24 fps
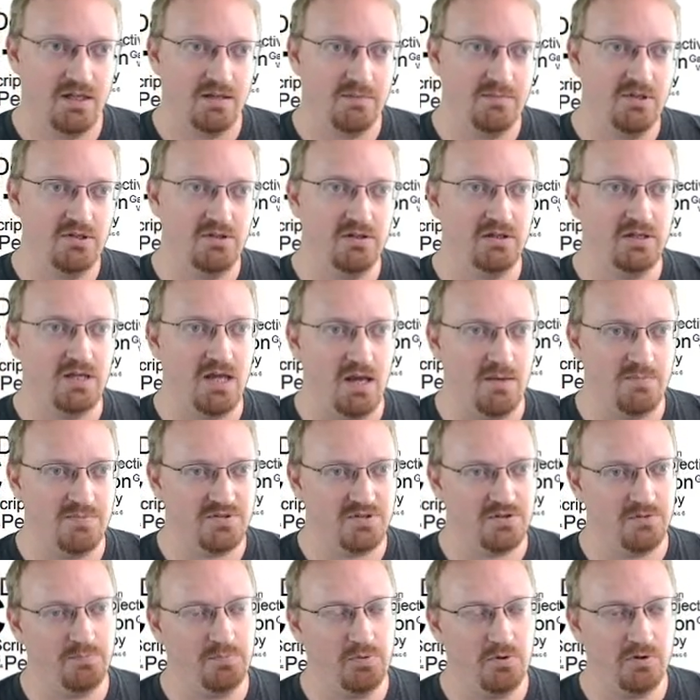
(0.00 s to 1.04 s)
look up.
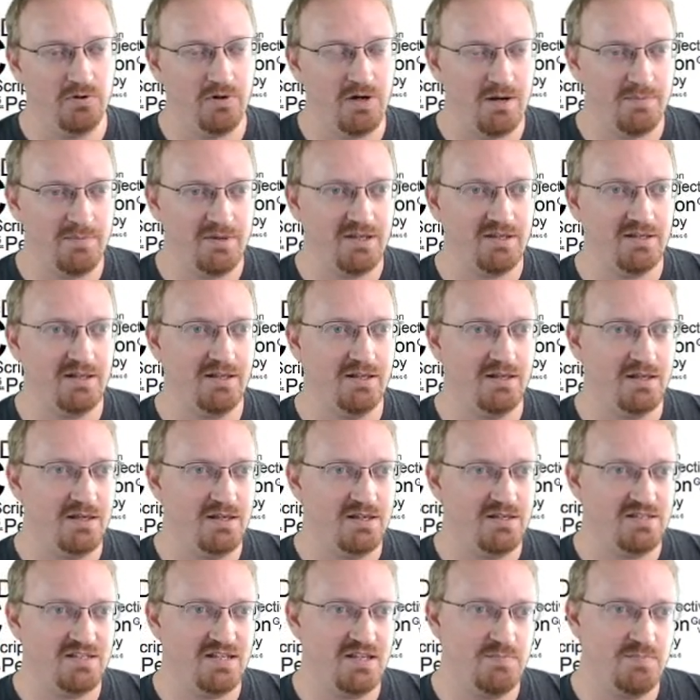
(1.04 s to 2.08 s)
So programming,
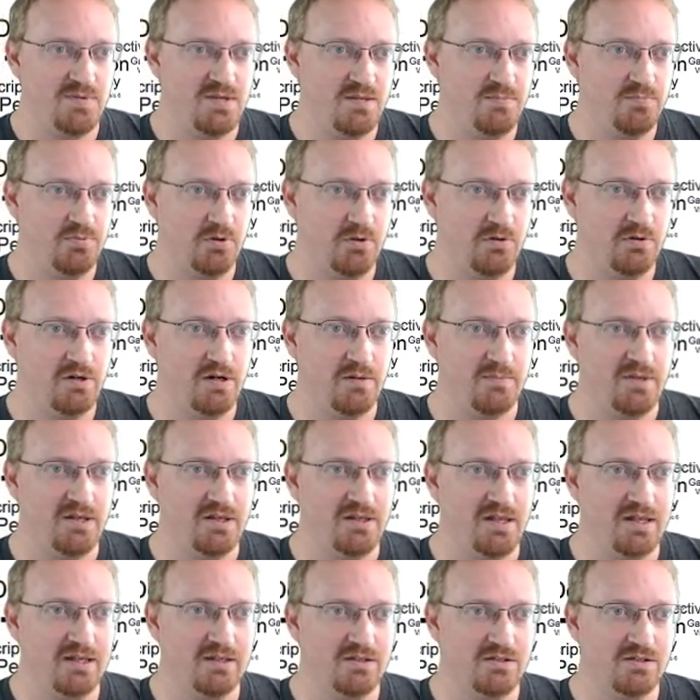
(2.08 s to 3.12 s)
SAP programming
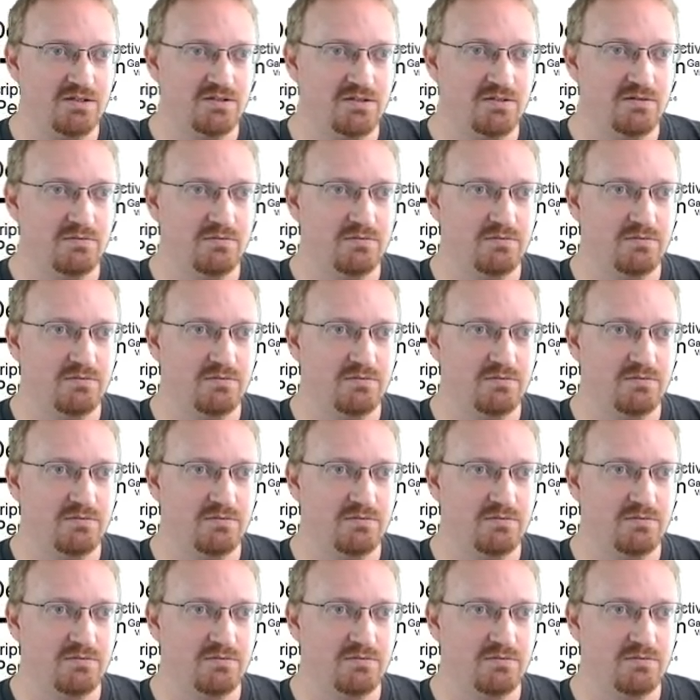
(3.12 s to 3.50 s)
language.